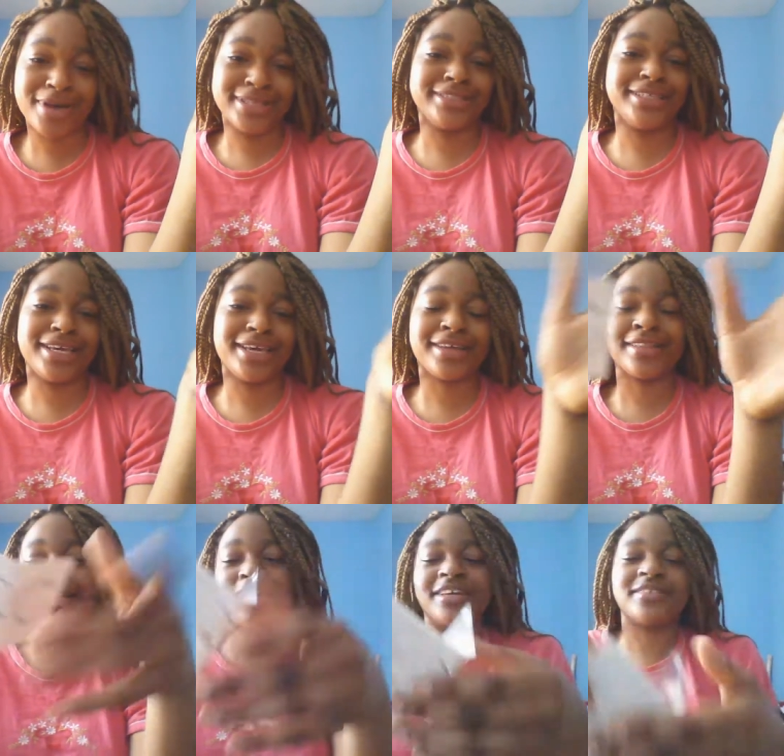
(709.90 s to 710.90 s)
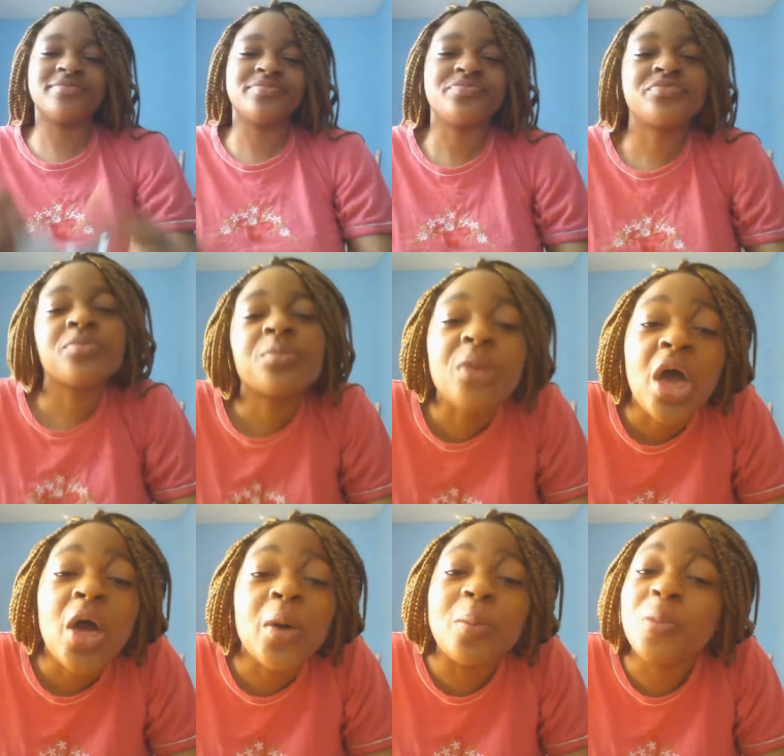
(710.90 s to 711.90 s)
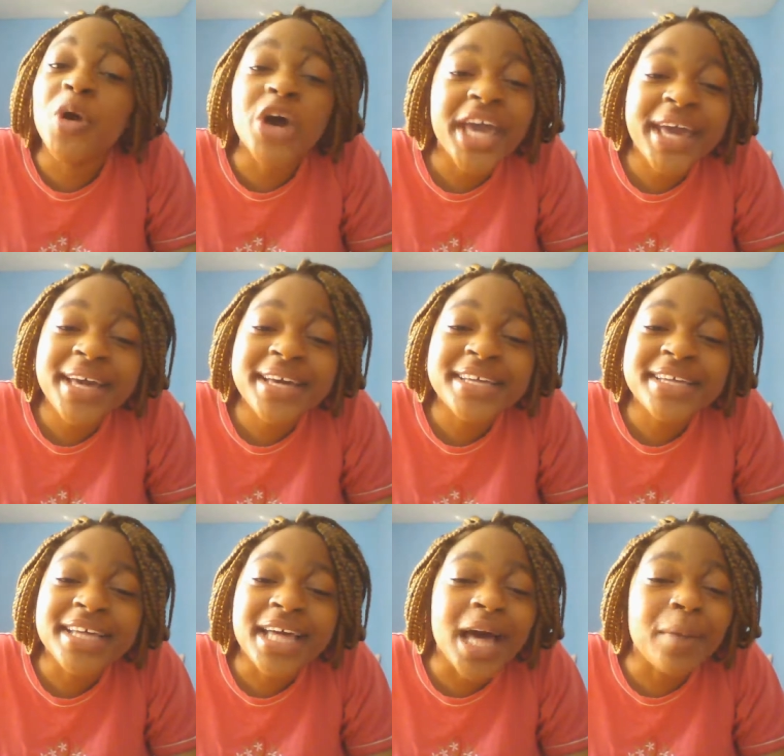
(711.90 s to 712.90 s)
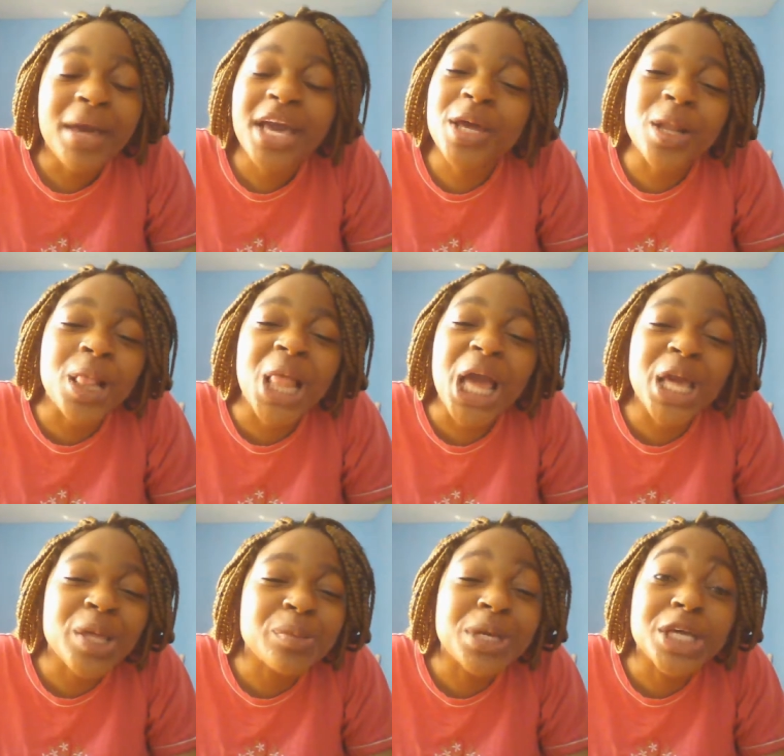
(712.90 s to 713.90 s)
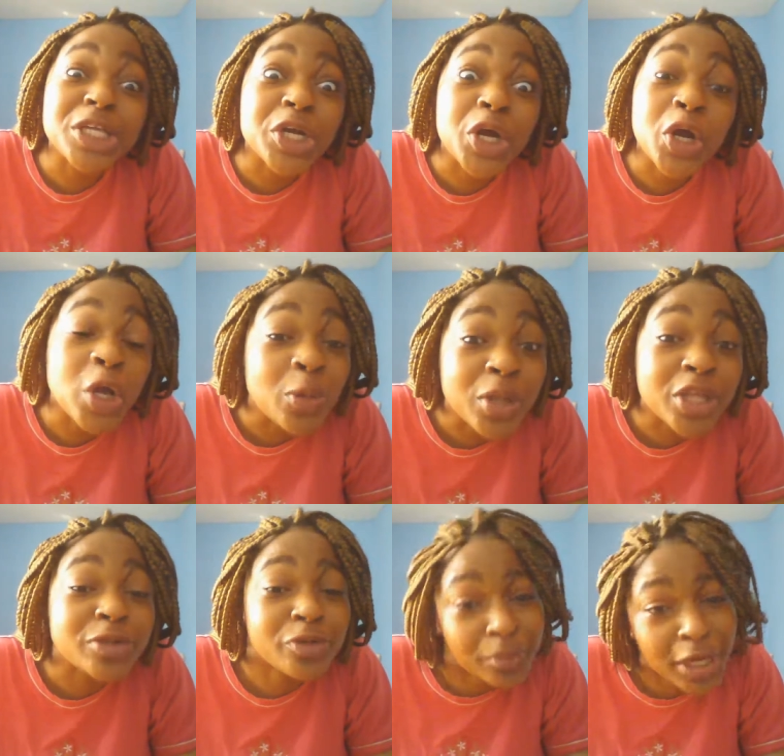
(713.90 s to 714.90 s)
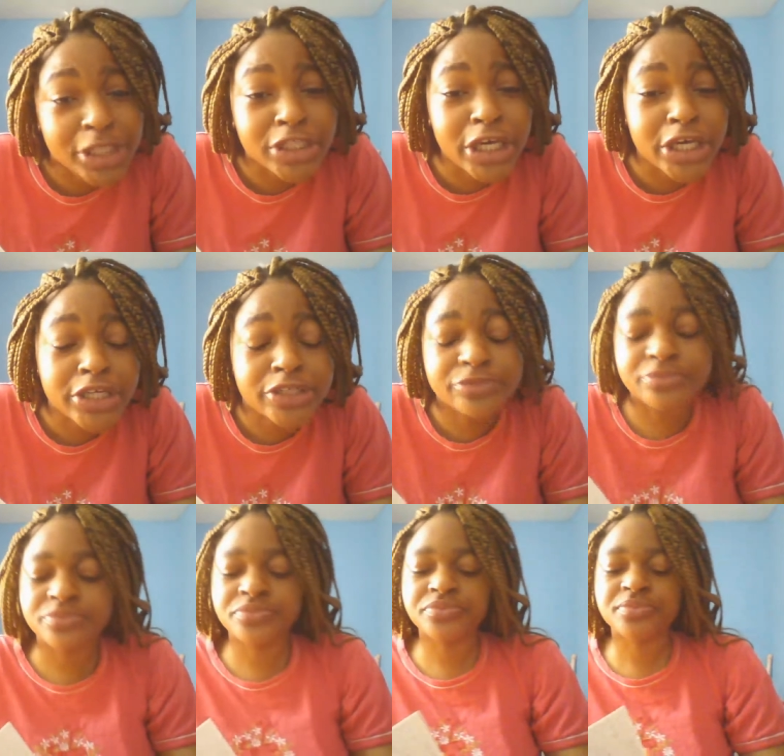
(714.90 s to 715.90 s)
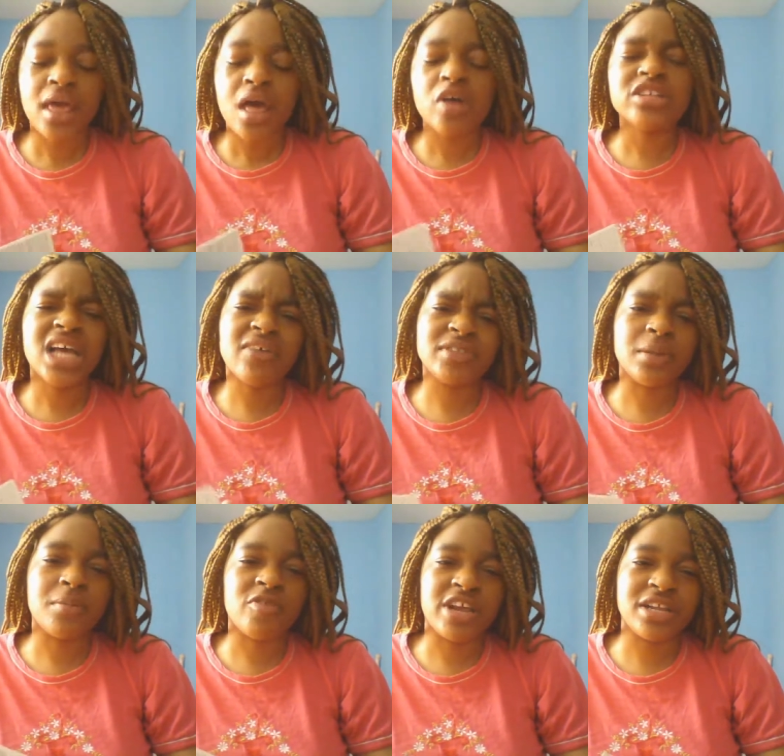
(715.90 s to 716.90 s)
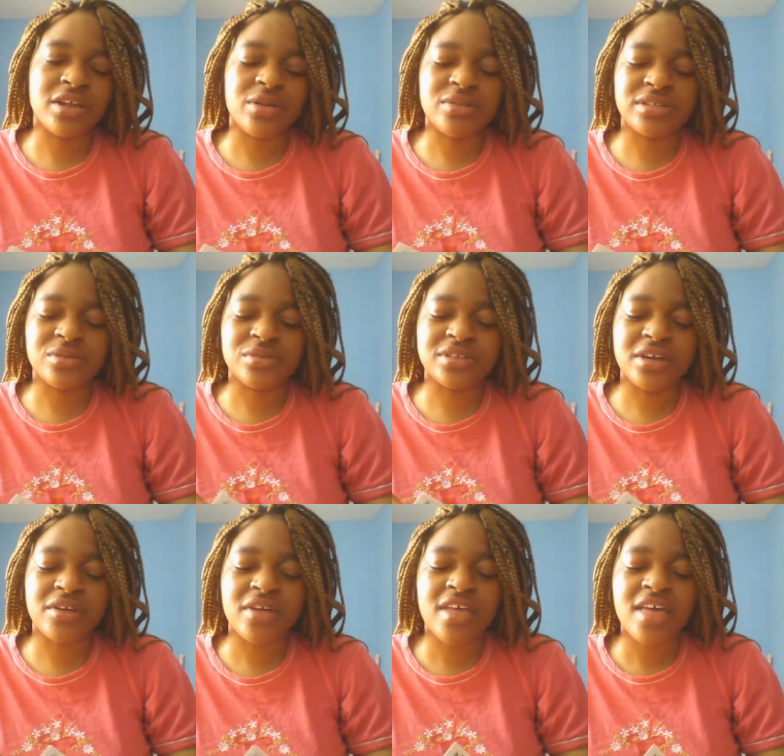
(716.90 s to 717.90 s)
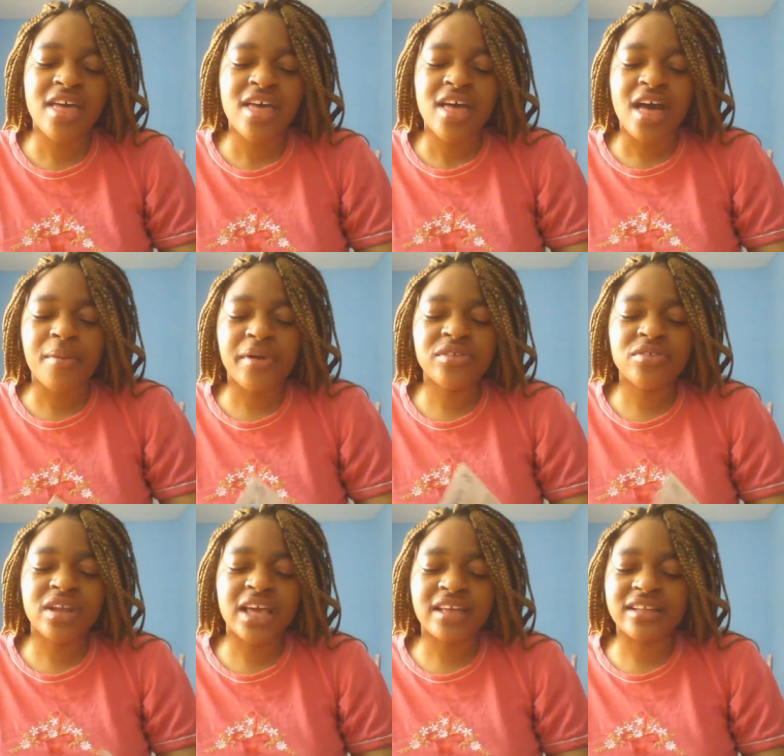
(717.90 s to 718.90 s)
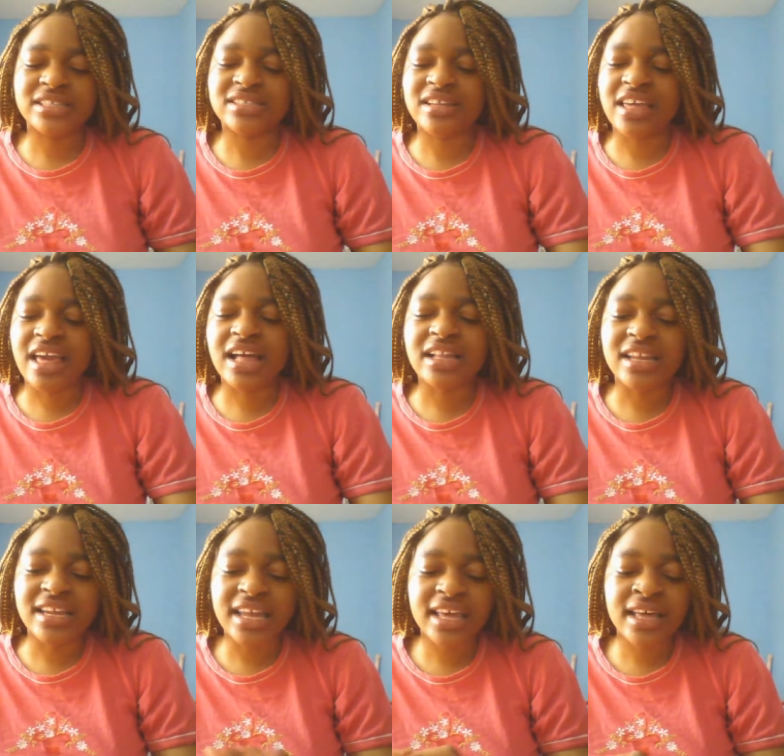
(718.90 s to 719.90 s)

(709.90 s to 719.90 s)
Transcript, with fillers: romantic. Like, boy, am I gonna like you because you're a hopeless romantic? I also have some great news also. I am going to like a skin clinic